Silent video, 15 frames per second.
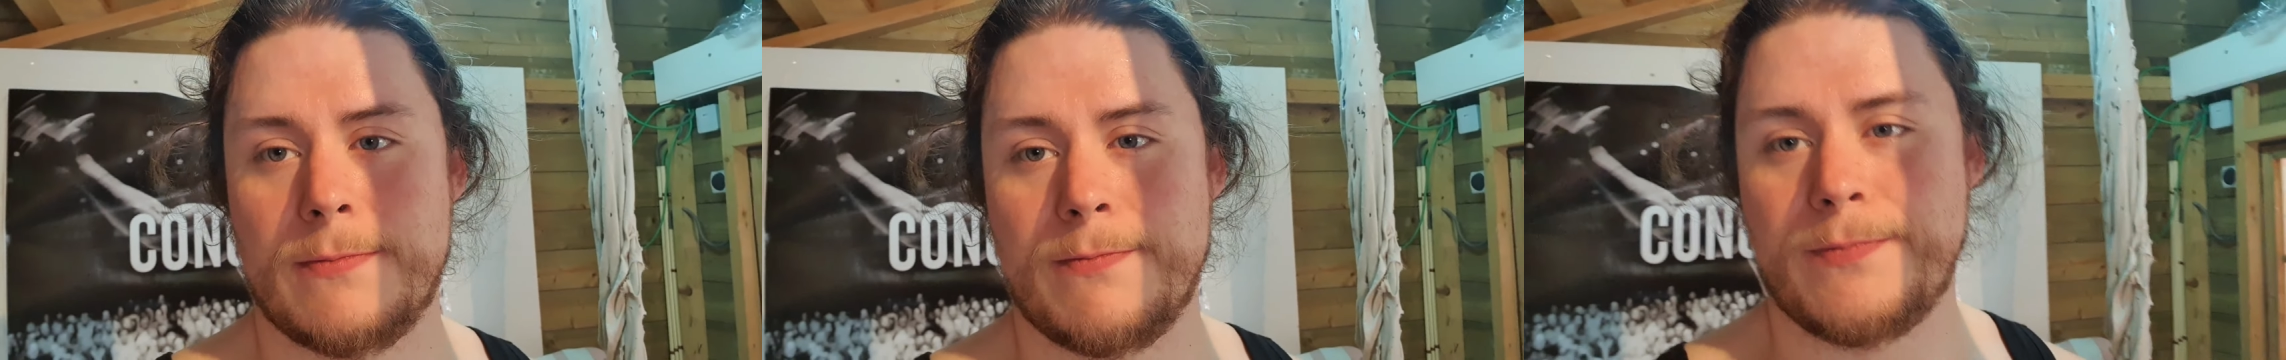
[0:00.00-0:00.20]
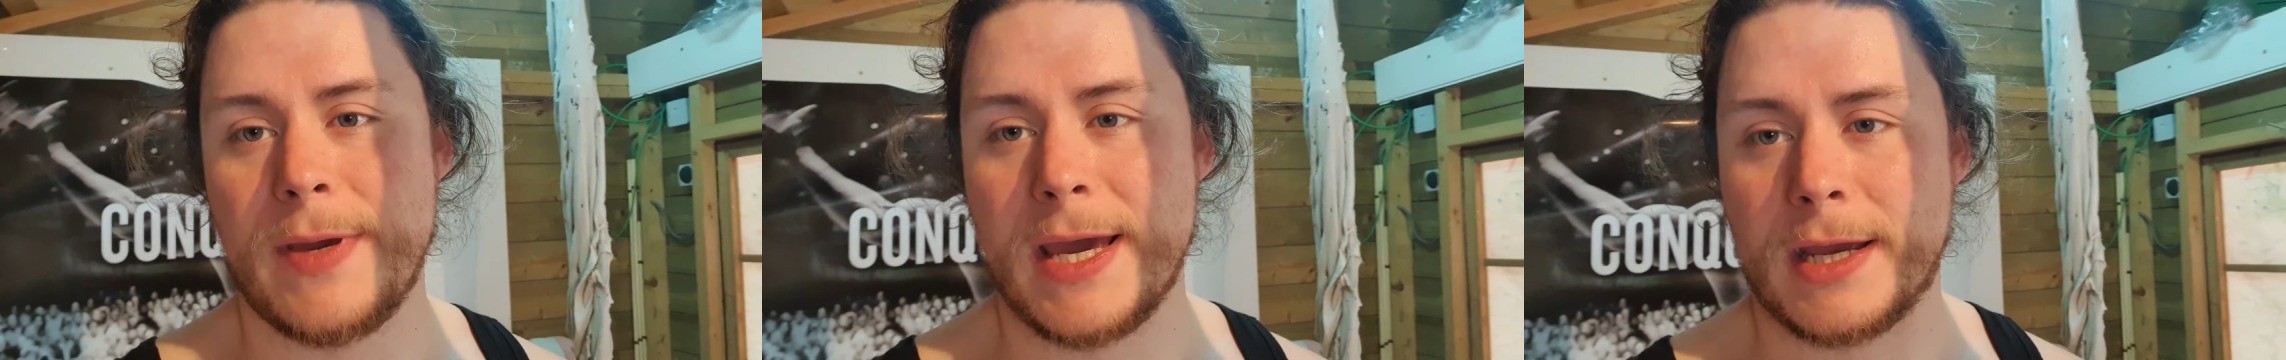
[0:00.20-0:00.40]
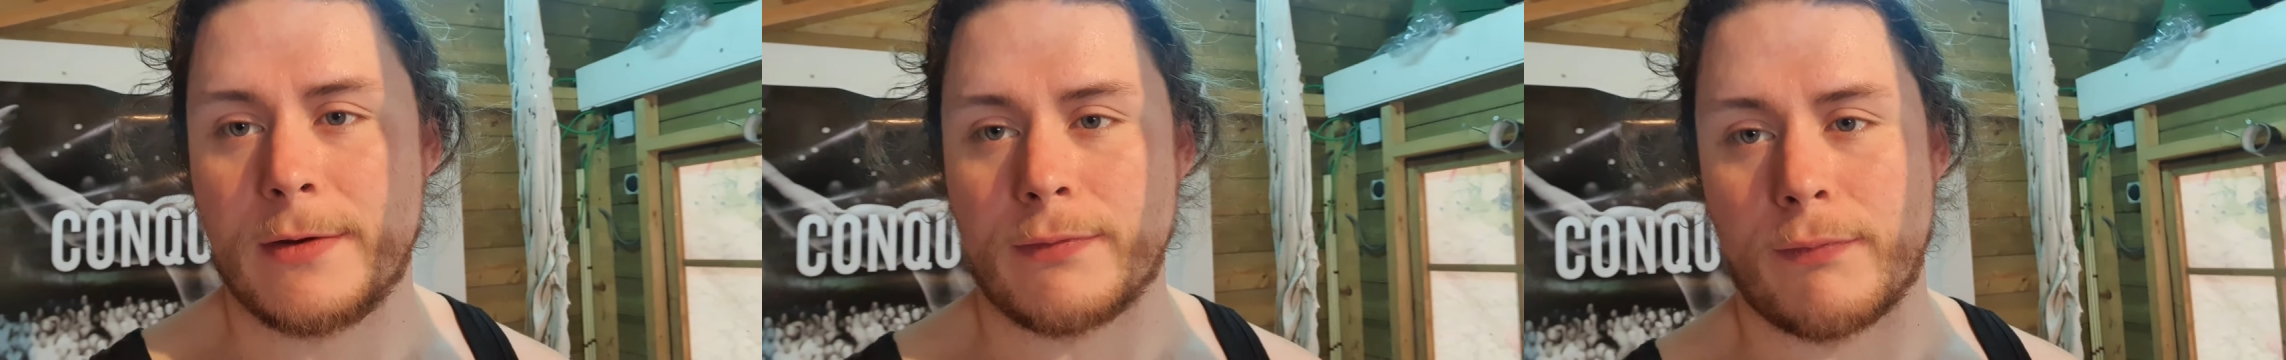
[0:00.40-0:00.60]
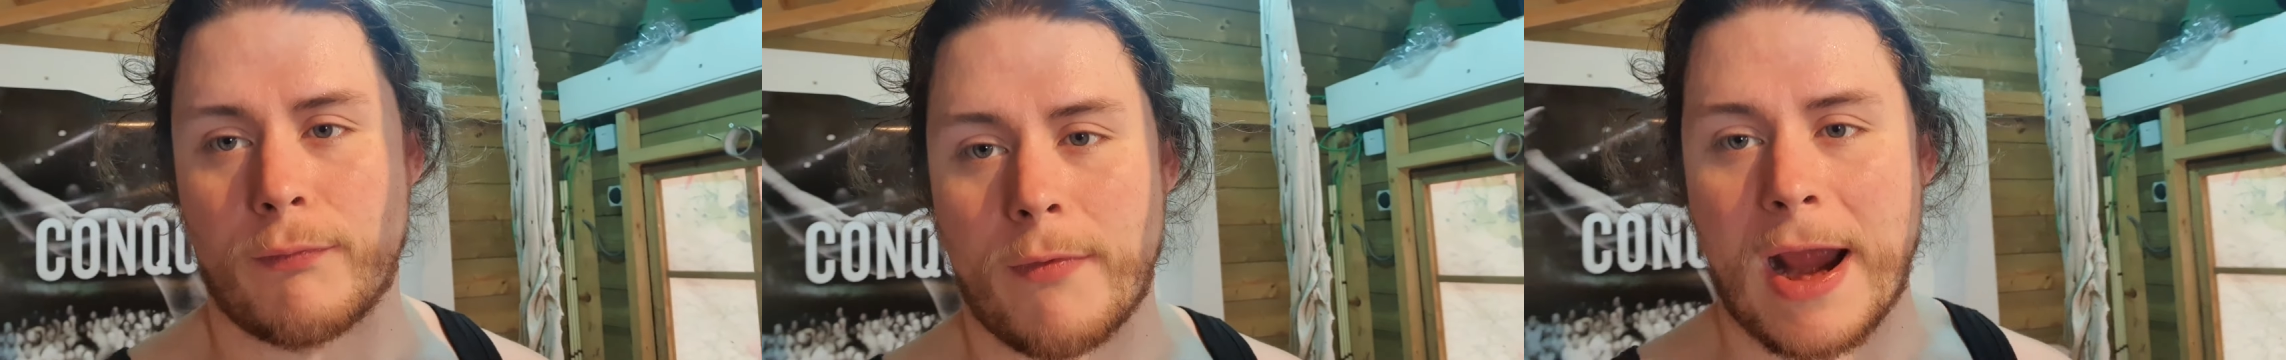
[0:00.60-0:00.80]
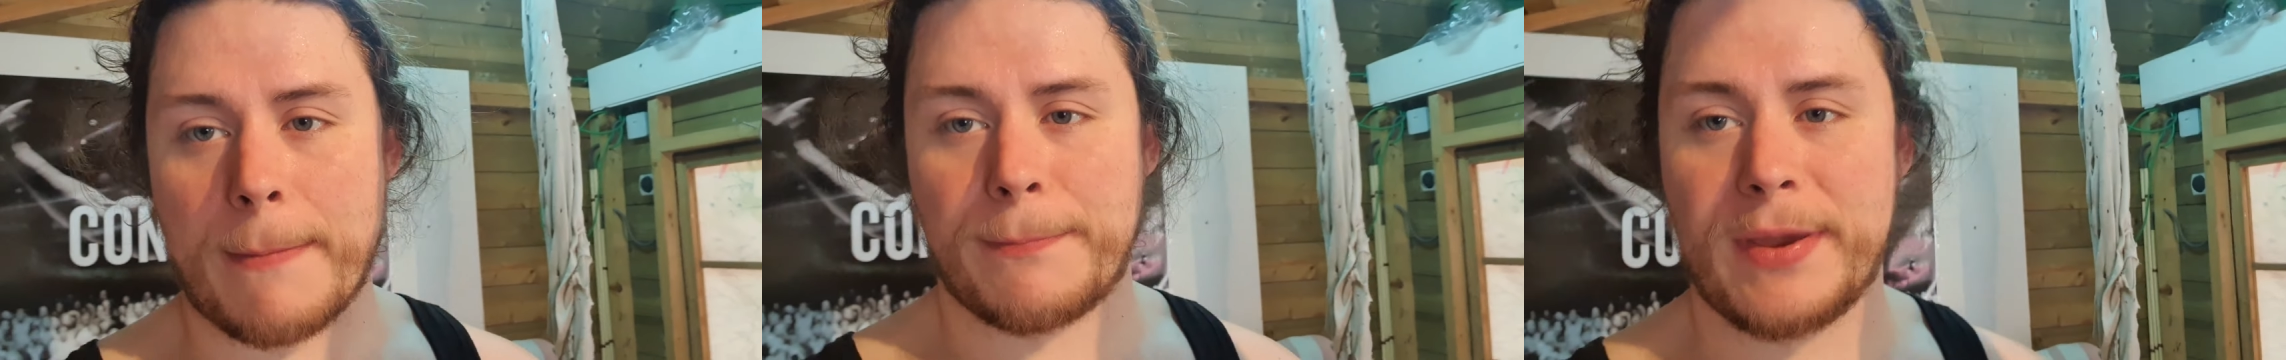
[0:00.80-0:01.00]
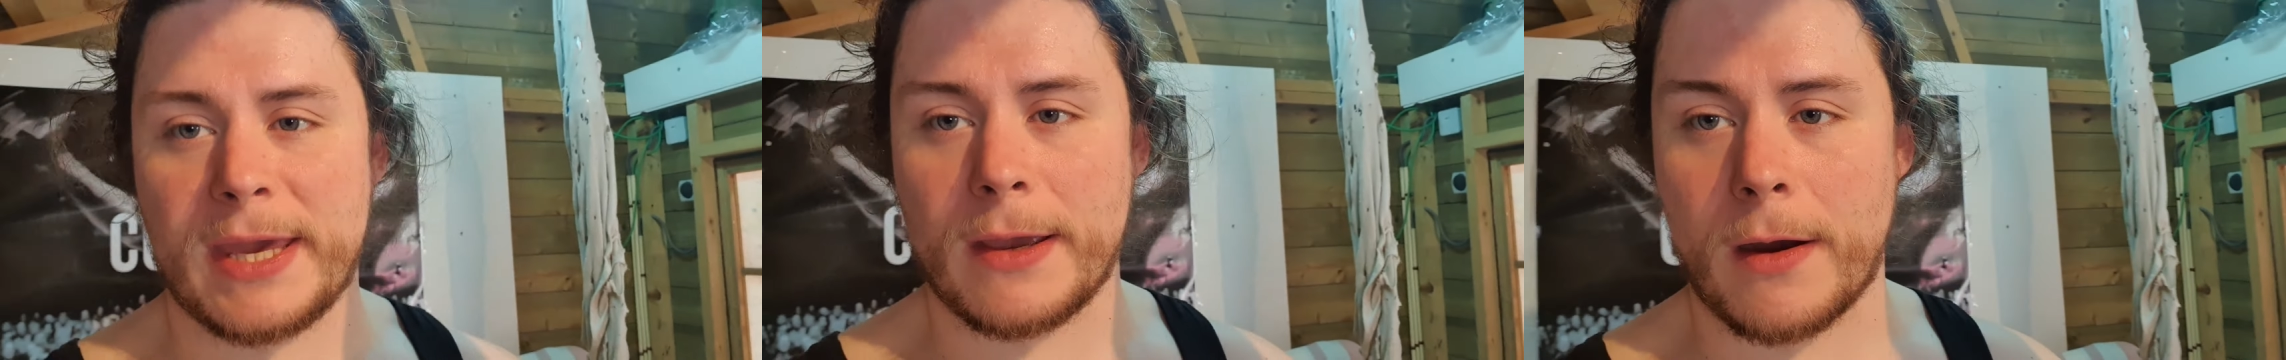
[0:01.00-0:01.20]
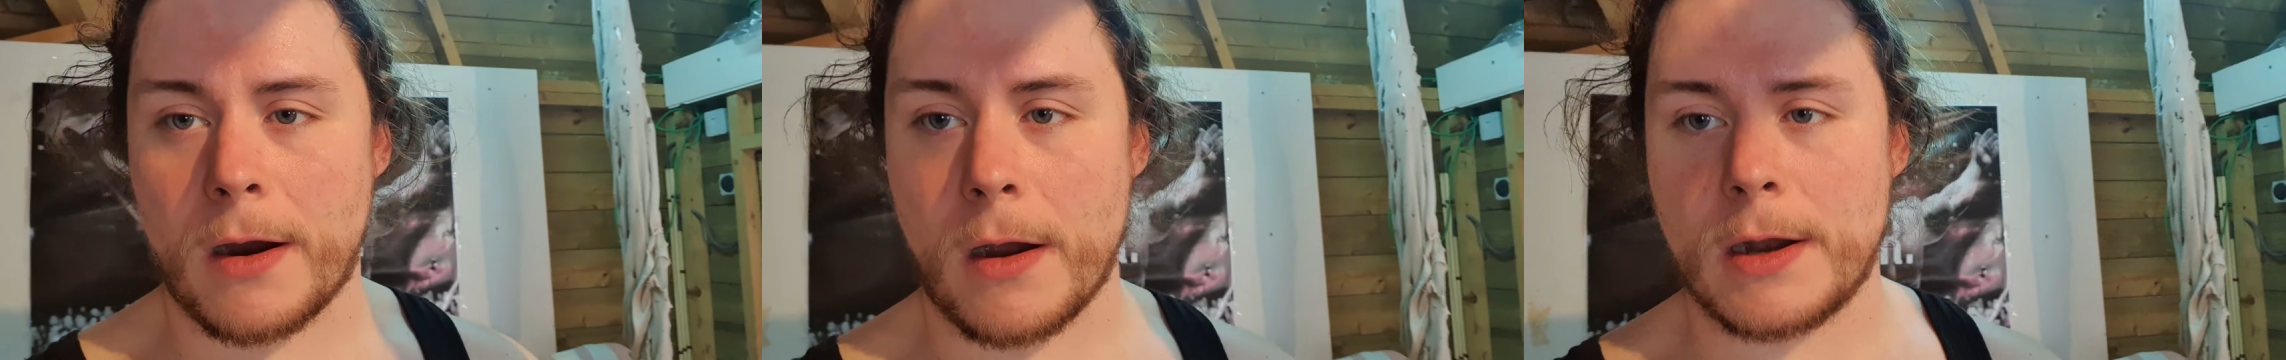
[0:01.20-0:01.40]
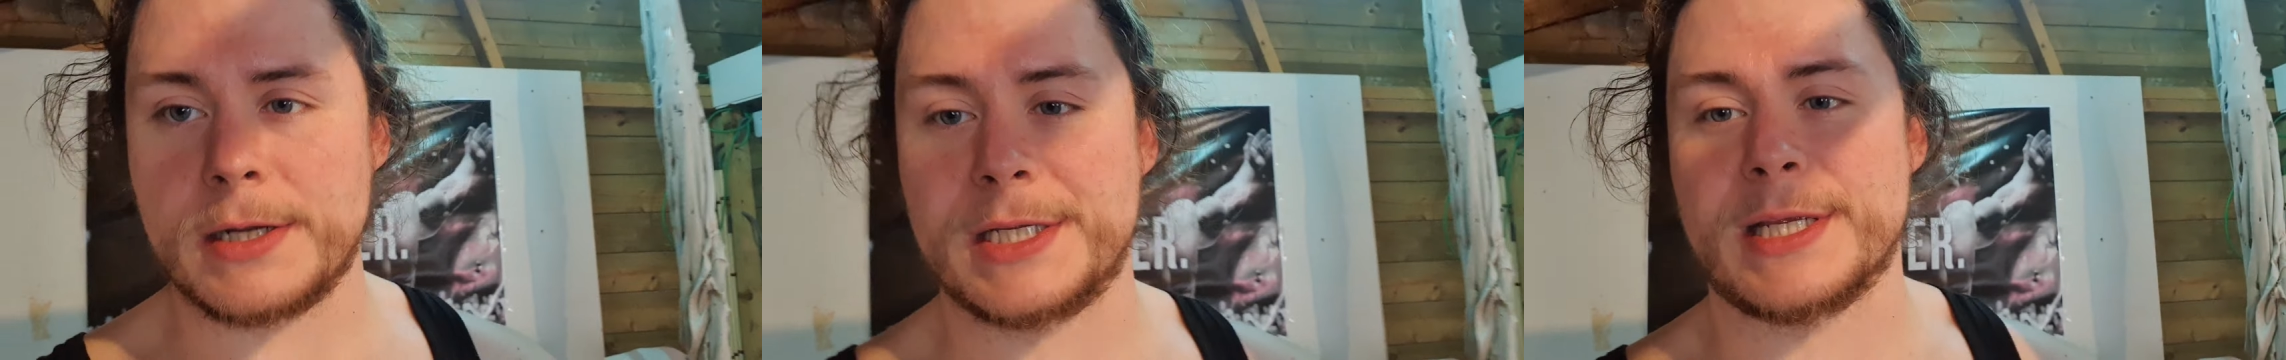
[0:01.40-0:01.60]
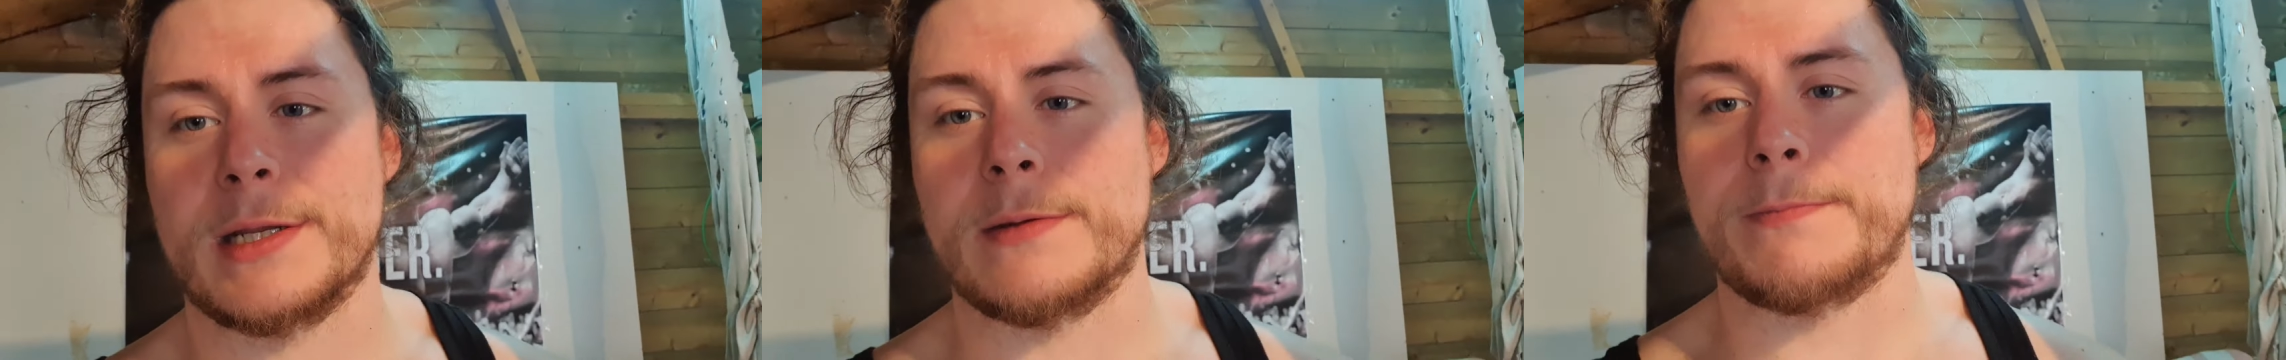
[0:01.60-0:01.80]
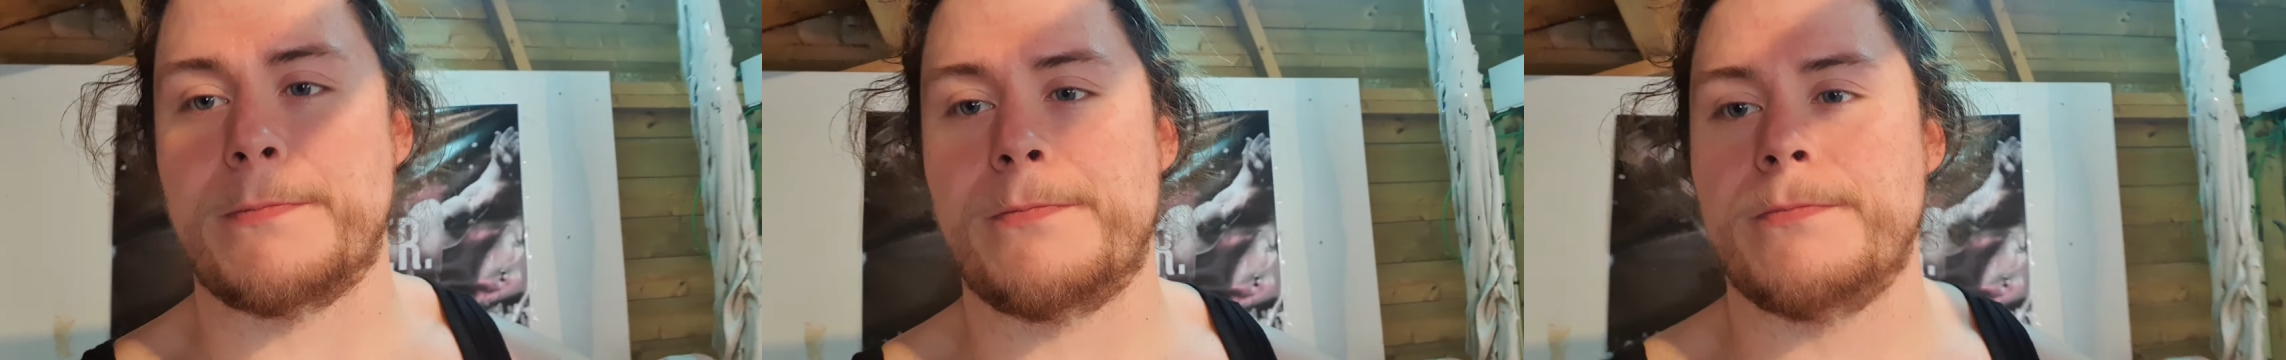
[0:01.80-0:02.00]
big rep PRs
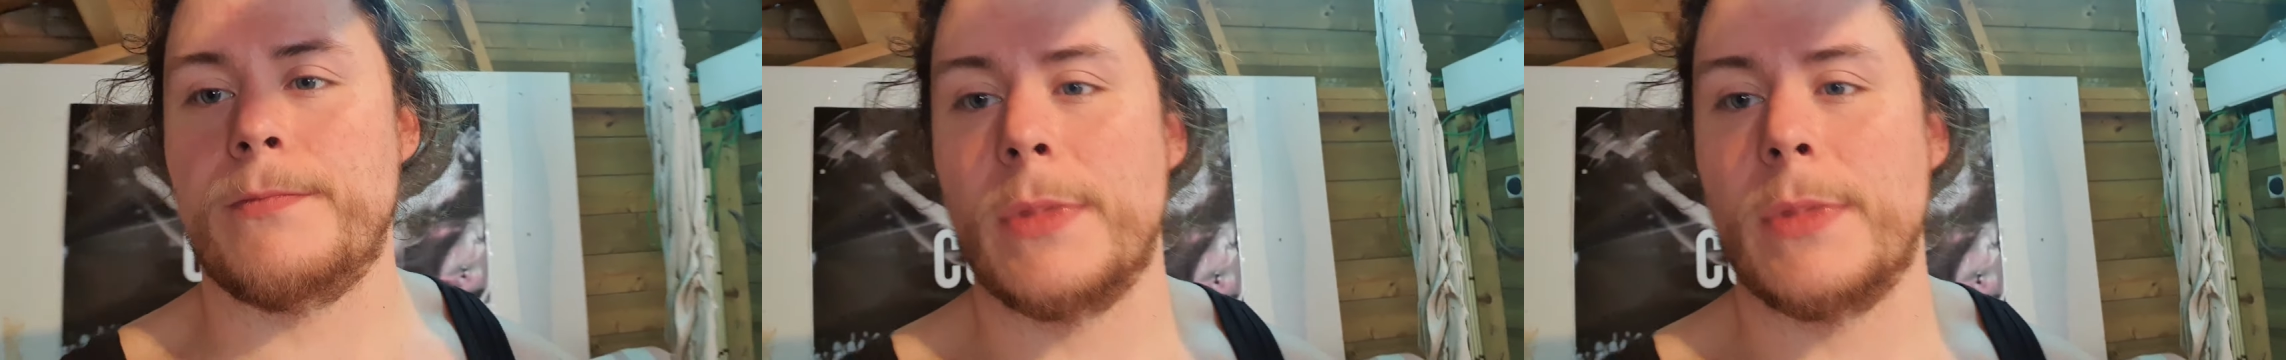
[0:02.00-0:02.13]
and